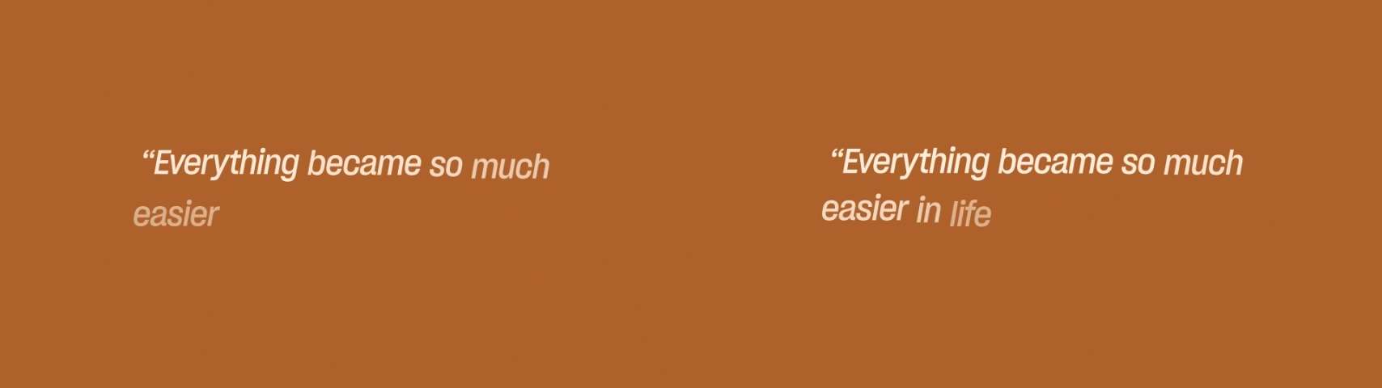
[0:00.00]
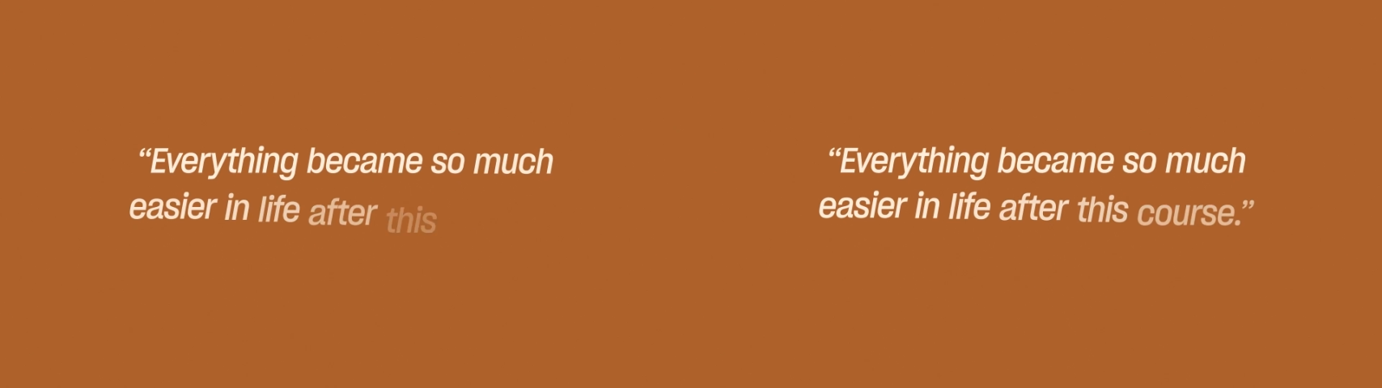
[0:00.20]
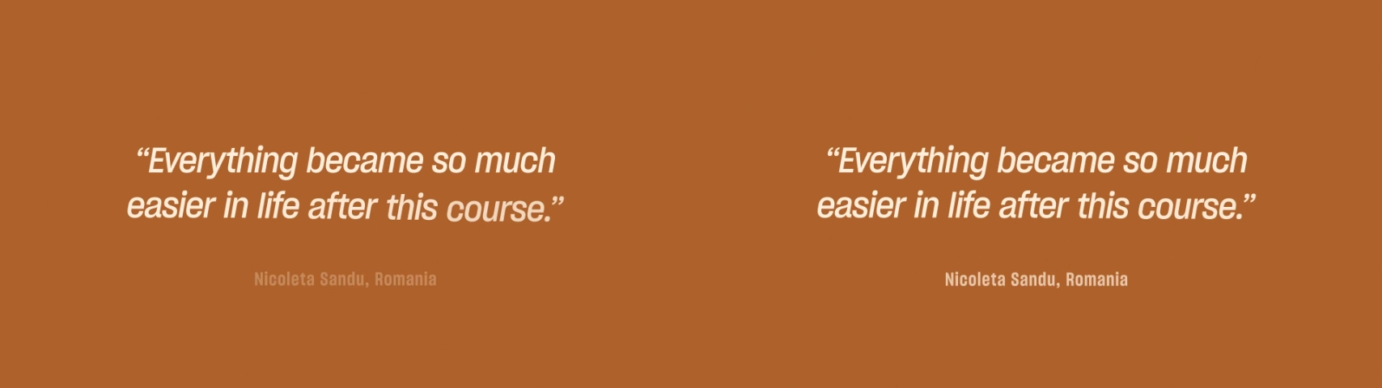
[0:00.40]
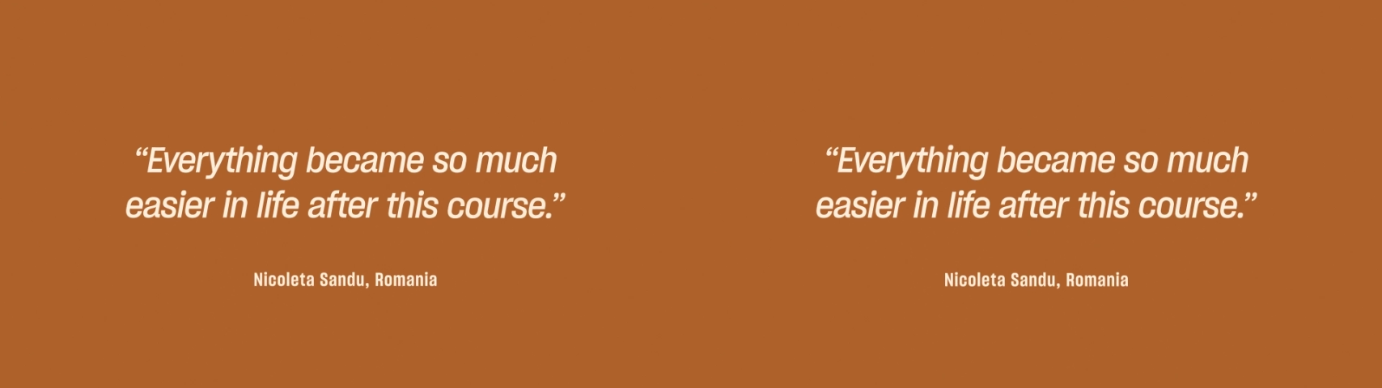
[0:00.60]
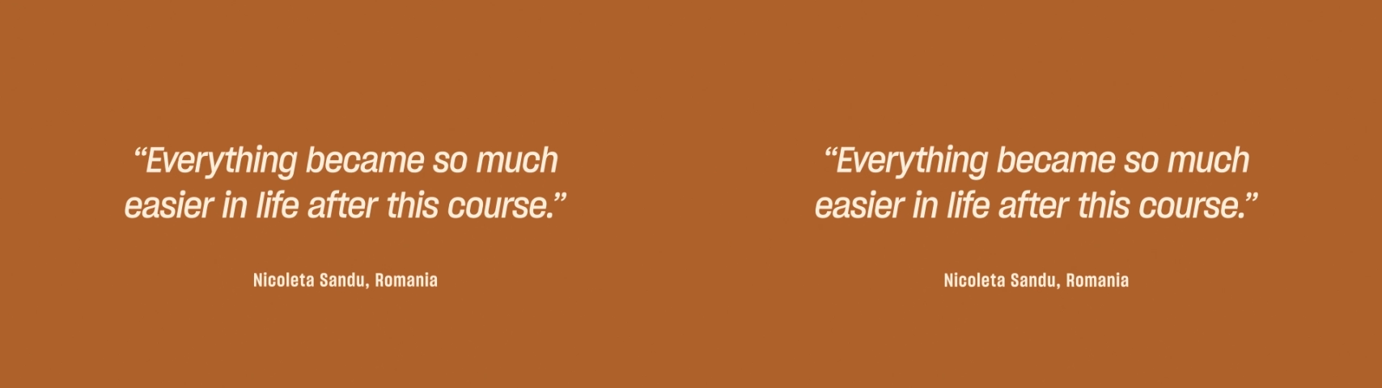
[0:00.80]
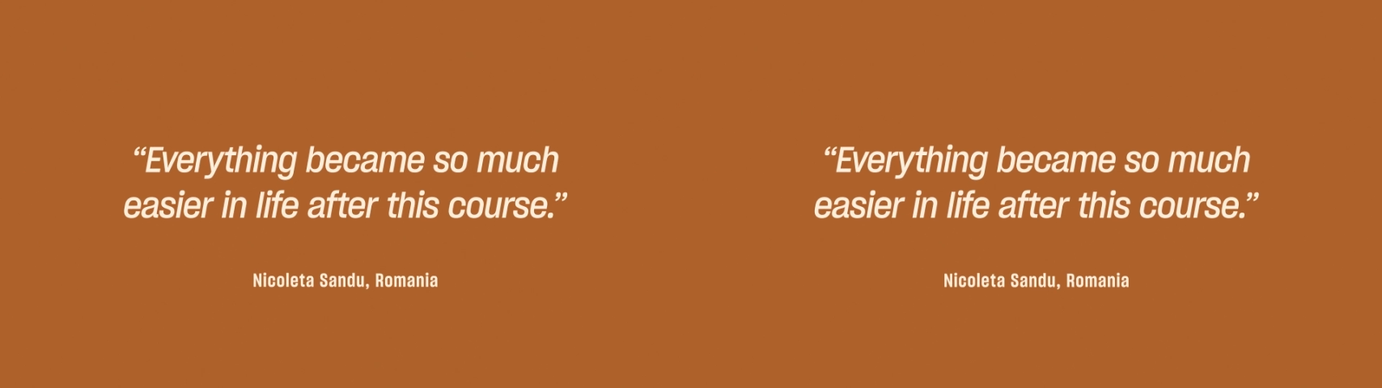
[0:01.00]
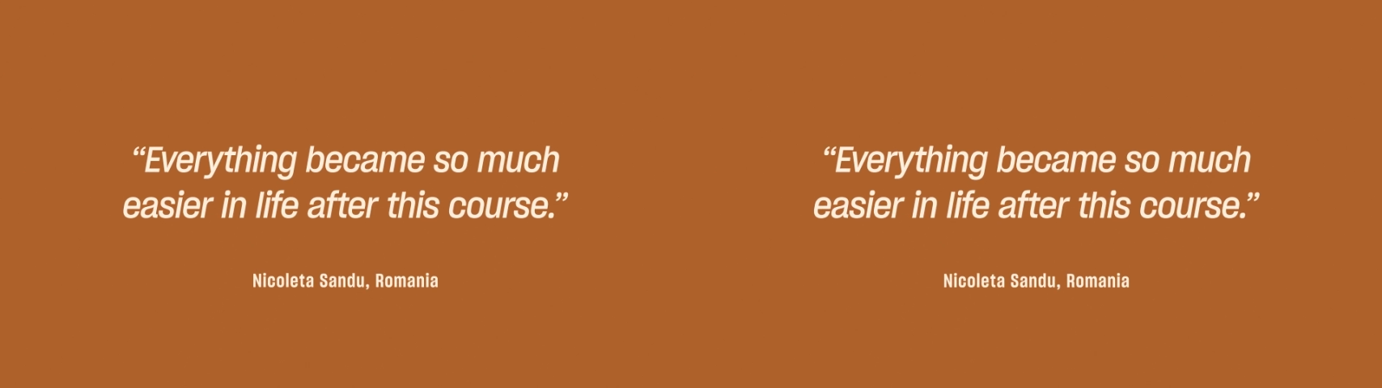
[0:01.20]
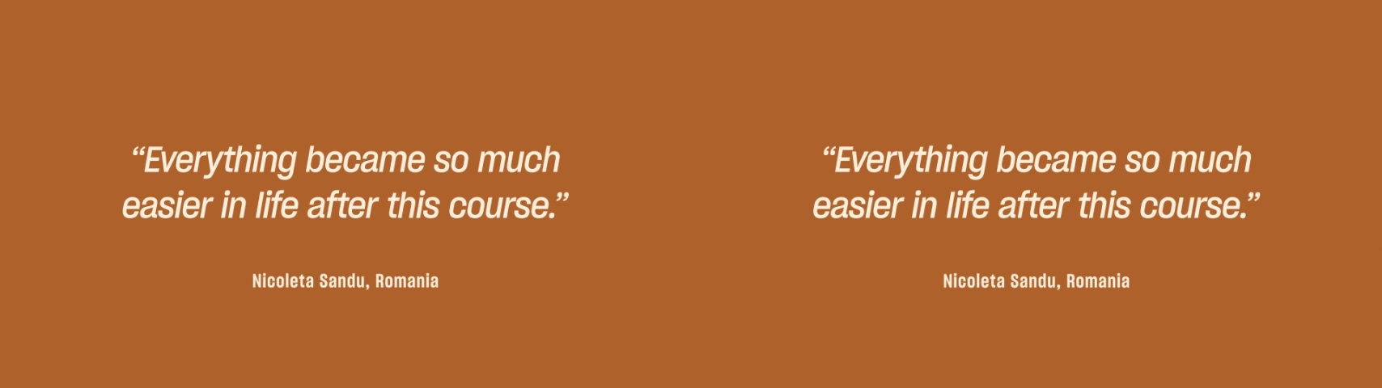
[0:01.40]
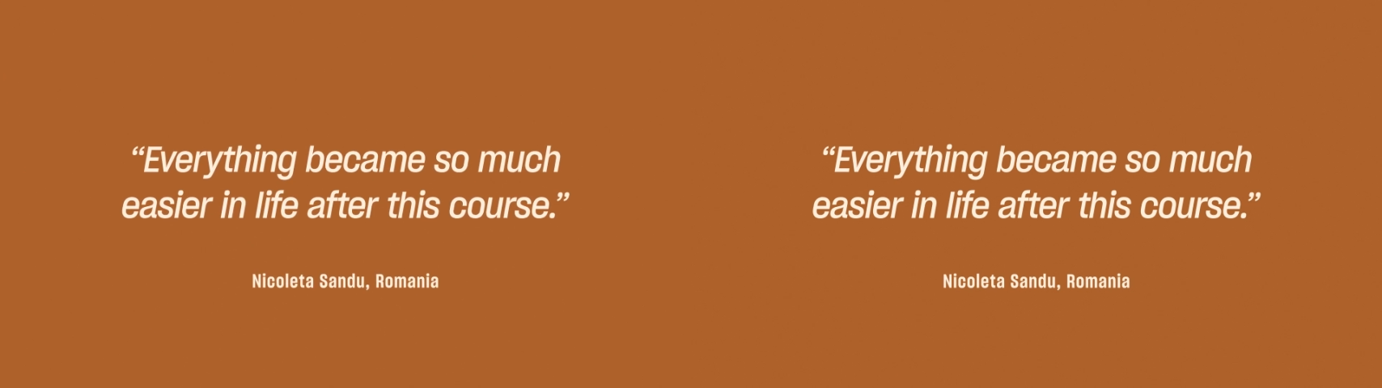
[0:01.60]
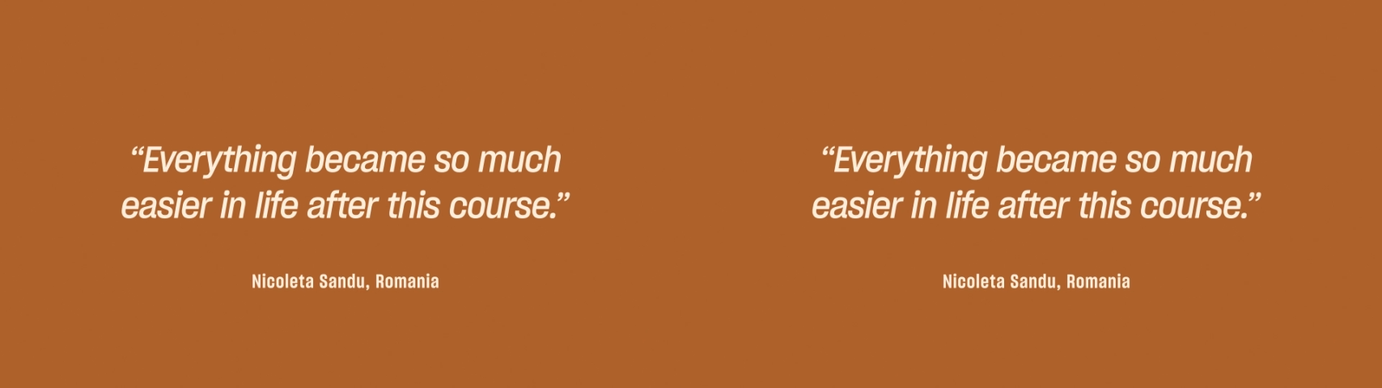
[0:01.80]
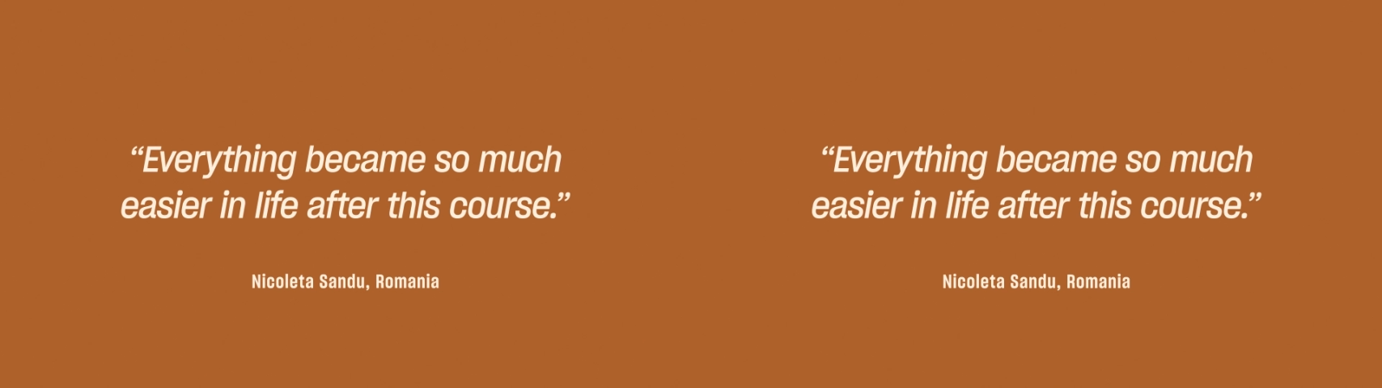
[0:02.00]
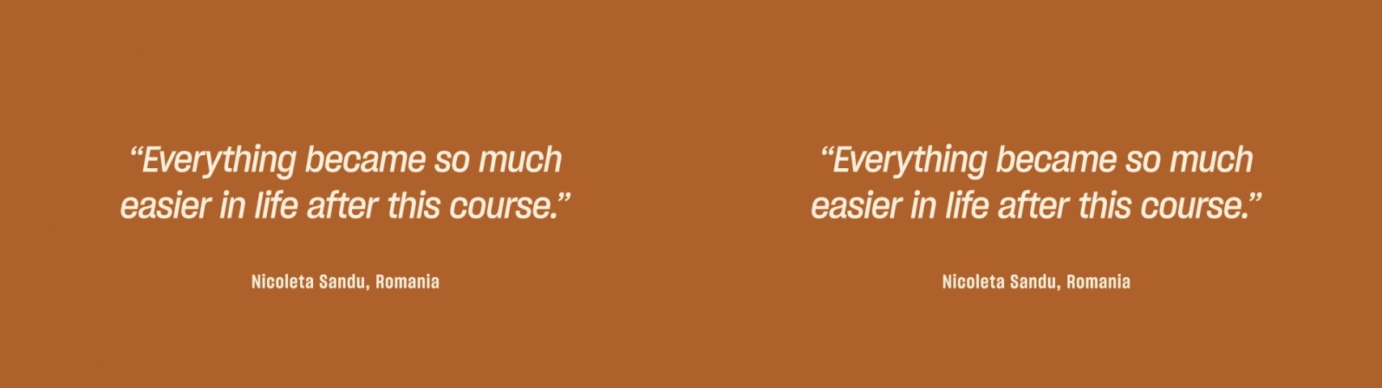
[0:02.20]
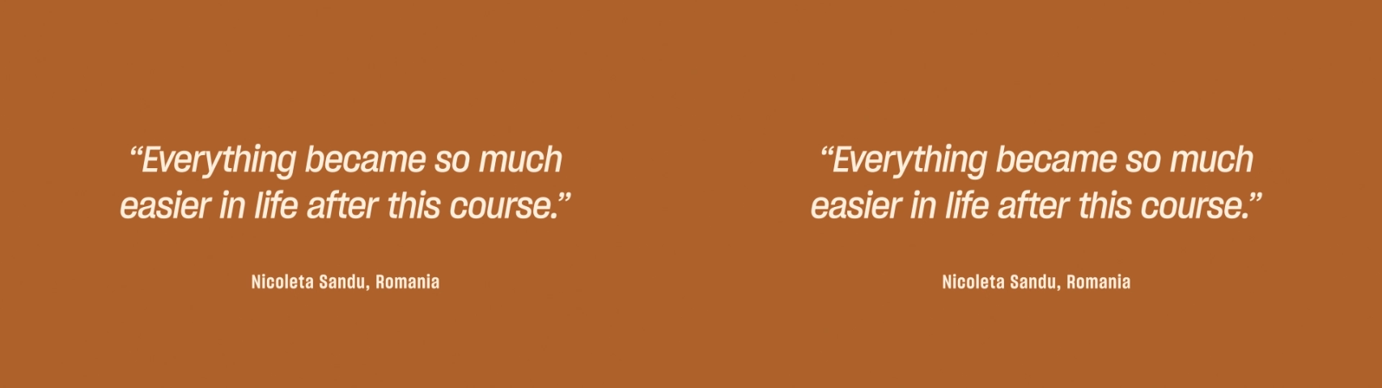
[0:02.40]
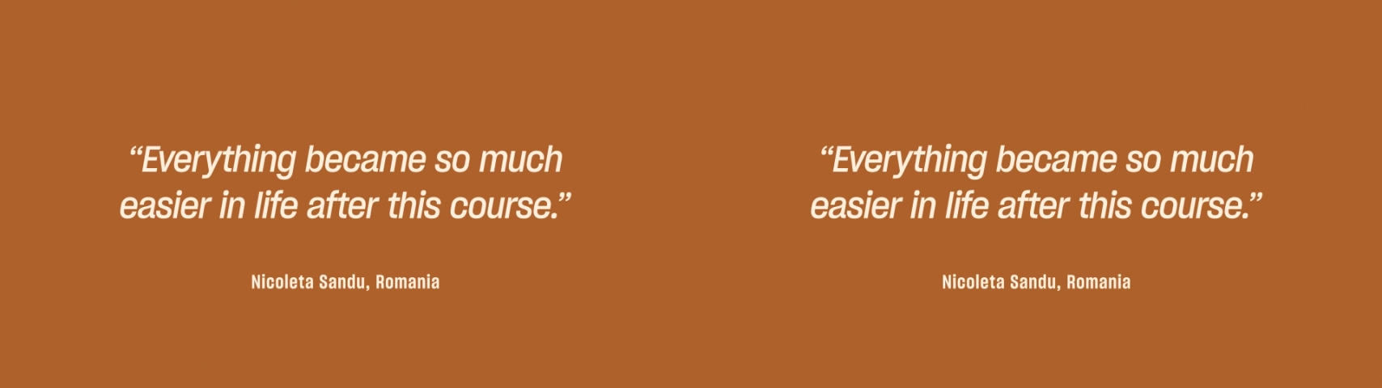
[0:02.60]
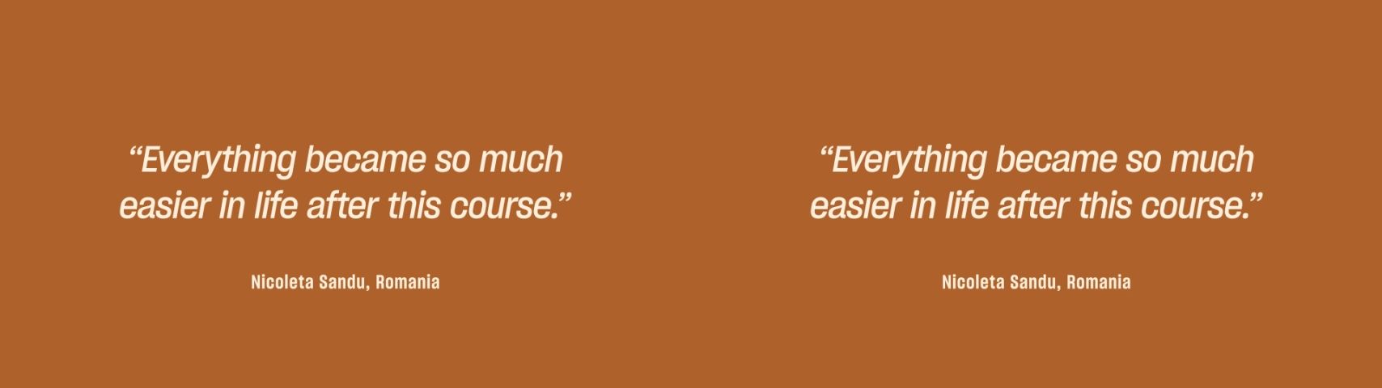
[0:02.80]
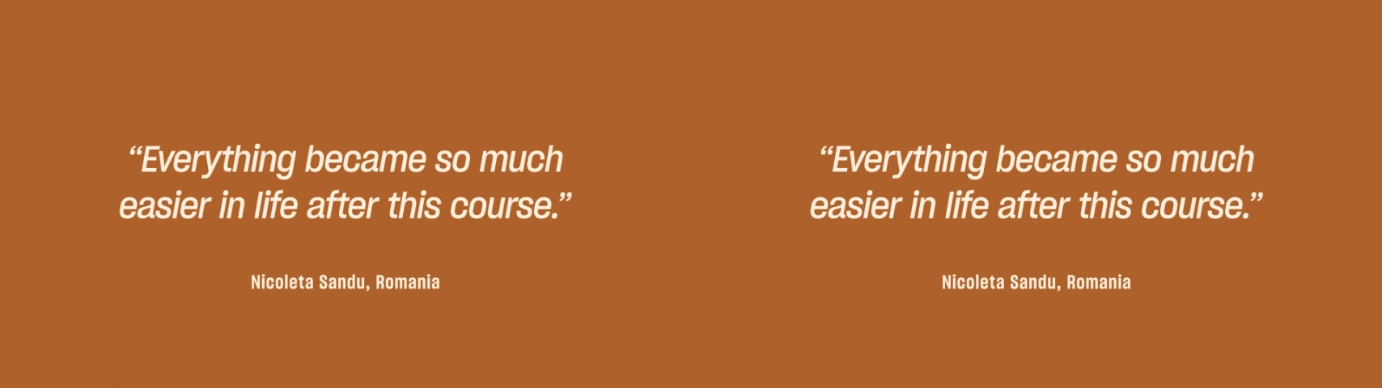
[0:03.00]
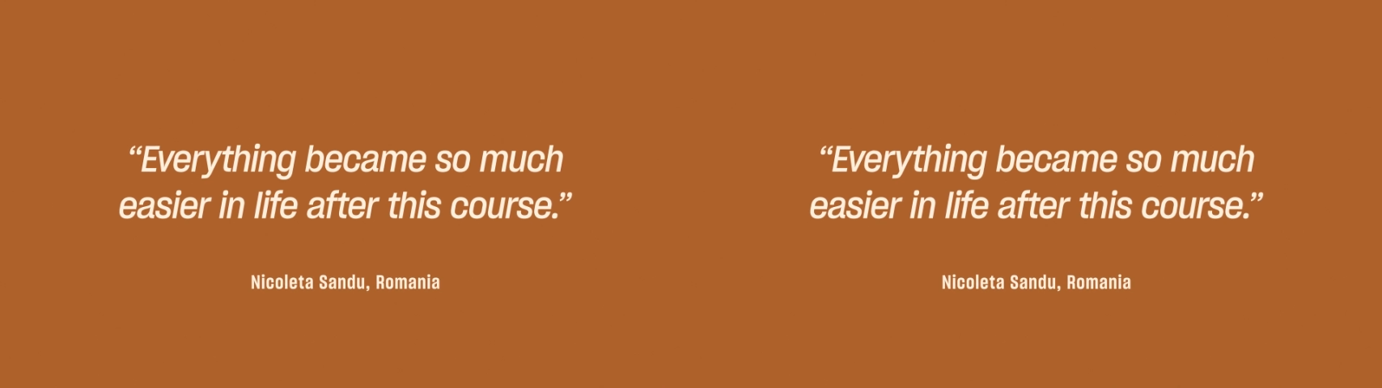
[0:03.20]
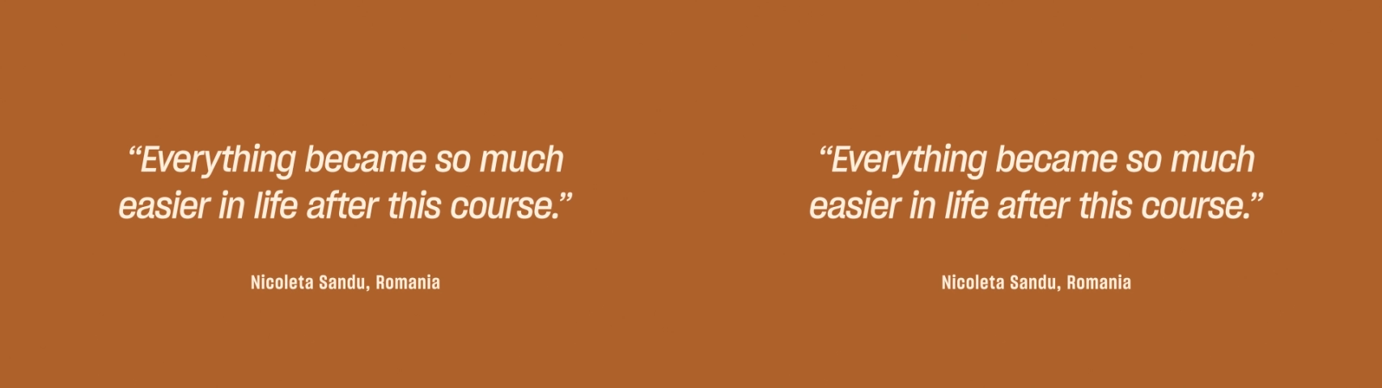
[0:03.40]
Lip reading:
No face is visible, so there are no lips to read.